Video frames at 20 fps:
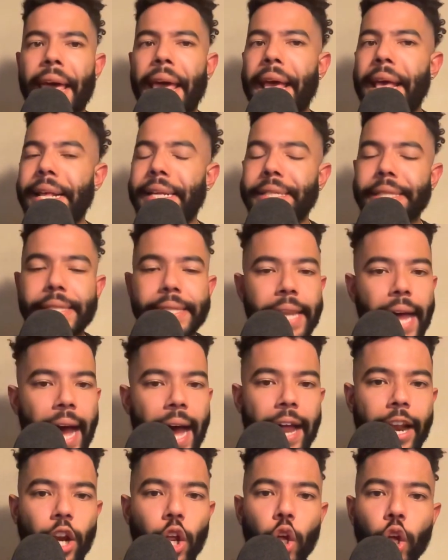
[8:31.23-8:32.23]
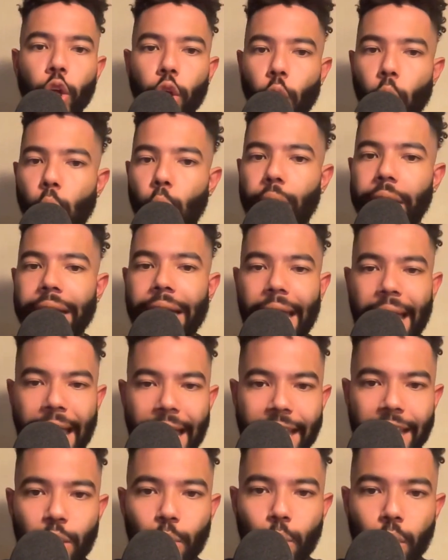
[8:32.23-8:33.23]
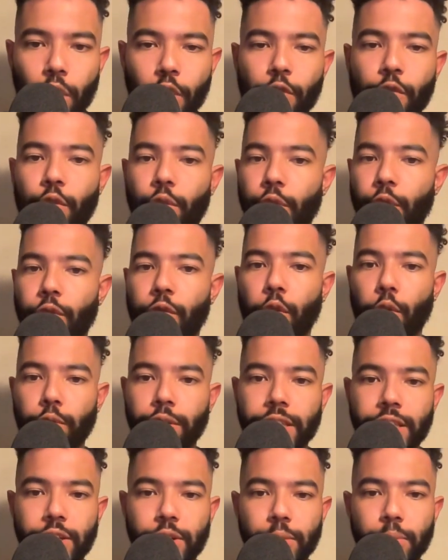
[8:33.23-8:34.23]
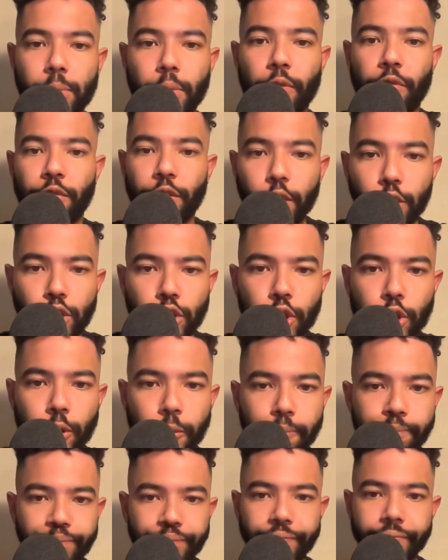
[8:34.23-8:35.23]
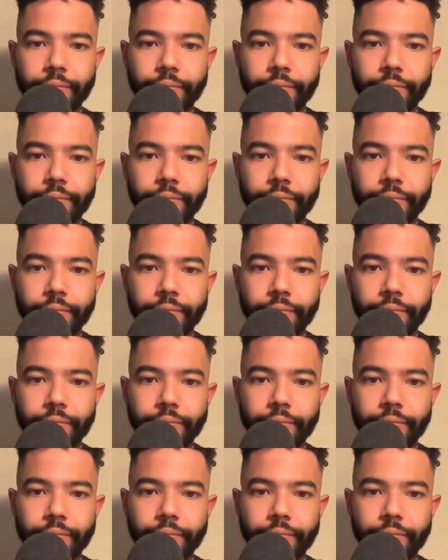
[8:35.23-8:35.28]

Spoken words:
is not going anywhere for the foreseeable future.